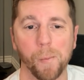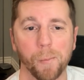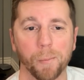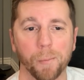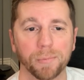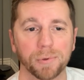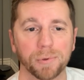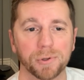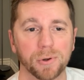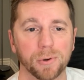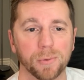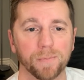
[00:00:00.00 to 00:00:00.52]

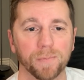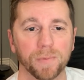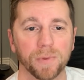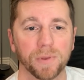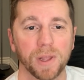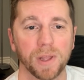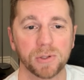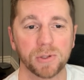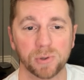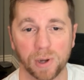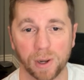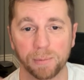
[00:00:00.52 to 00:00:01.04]
So
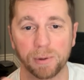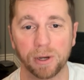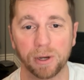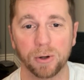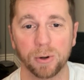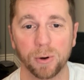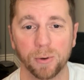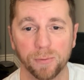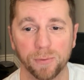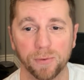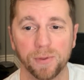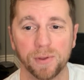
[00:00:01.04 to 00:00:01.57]
I'm going to
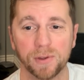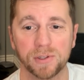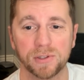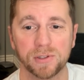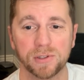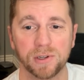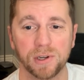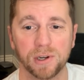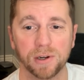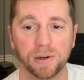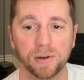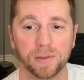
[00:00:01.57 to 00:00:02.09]
go for this
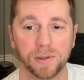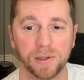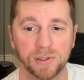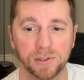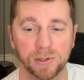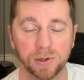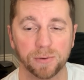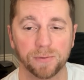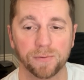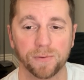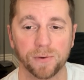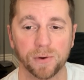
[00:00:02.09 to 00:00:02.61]
here. These
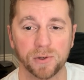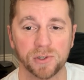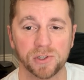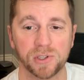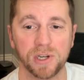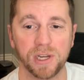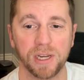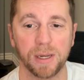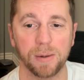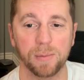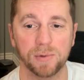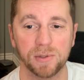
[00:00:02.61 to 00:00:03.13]
are first
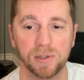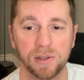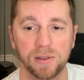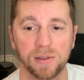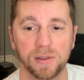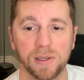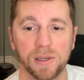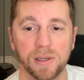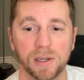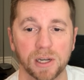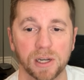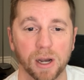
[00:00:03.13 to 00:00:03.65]
names in
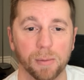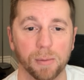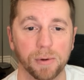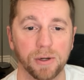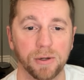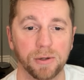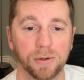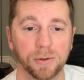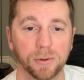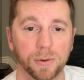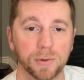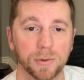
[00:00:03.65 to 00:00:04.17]
the comedy
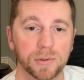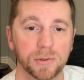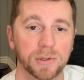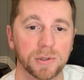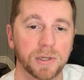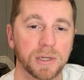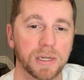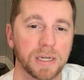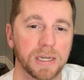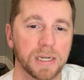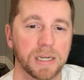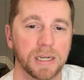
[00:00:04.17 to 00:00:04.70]
duos.
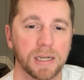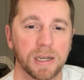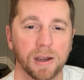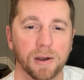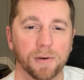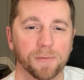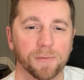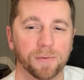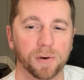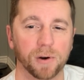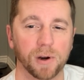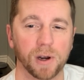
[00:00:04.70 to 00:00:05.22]

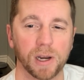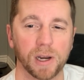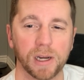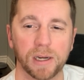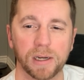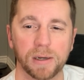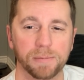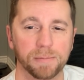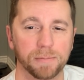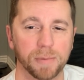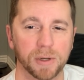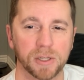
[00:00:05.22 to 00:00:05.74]

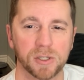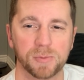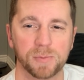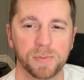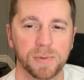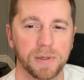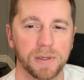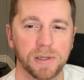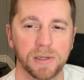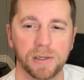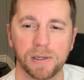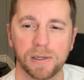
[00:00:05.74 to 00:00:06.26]
Fry must
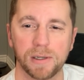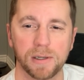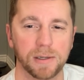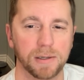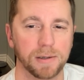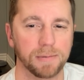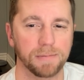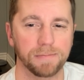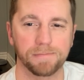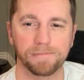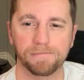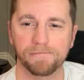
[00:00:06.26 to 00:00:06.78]

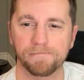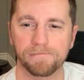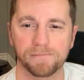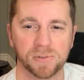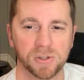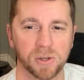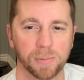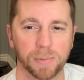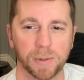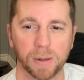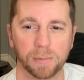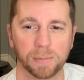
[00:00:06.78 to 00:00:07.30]
be
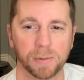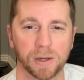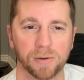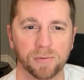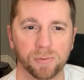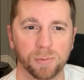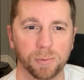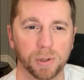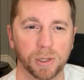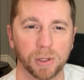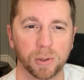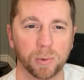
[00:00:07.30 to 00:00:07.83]
something I'm not
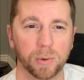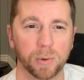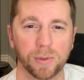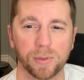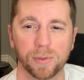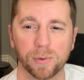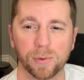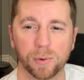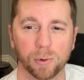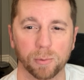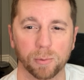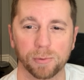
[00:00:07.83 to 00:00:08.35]
familiar with
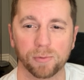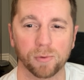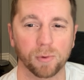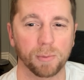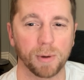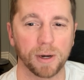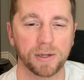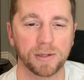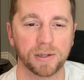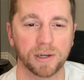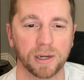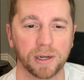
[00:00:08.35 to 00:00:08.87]
or before
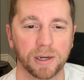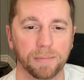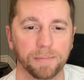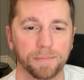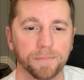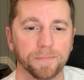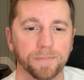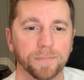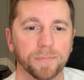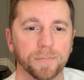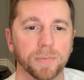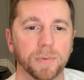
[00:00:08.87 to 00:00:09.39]
my time.
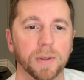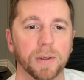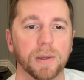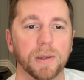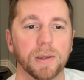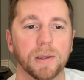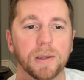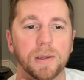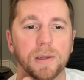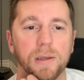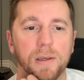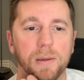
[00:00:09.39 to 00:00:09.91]

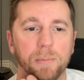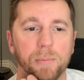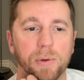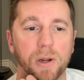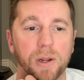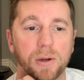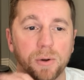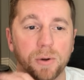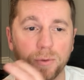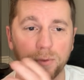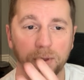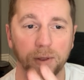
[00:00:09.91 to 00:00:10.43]
But I
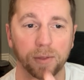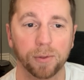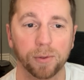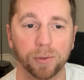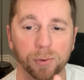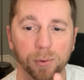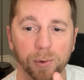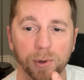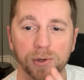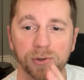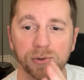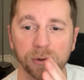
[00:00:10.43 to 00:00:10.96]
know the other
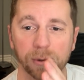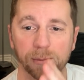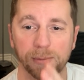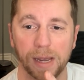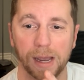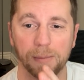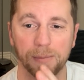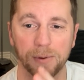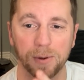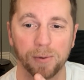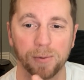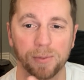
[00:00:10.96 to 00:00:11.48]
3, so I'm
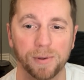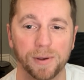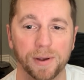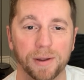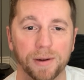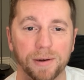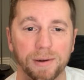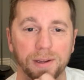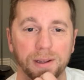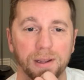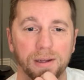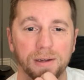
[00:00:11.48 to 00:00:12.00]
happy with
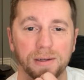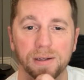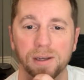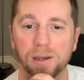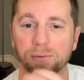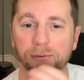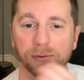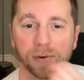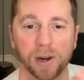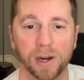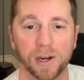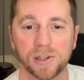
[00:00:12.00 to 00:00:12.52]
that. And
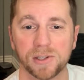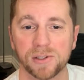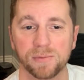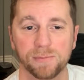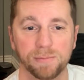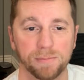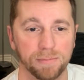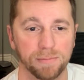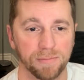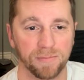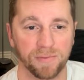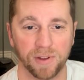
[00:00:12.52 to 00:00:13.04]
Fry doesn't
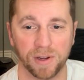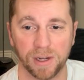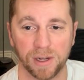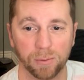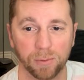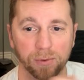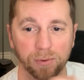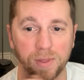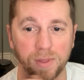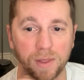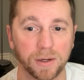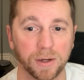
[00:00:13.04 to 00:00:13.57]
fit in
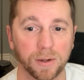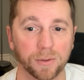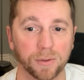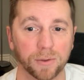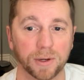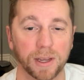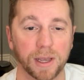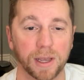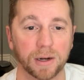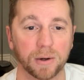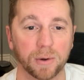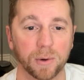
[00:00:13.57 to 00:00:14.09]
with any other
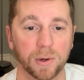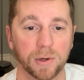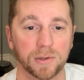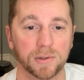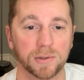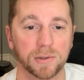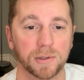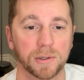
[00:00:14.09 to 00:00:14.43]
categories.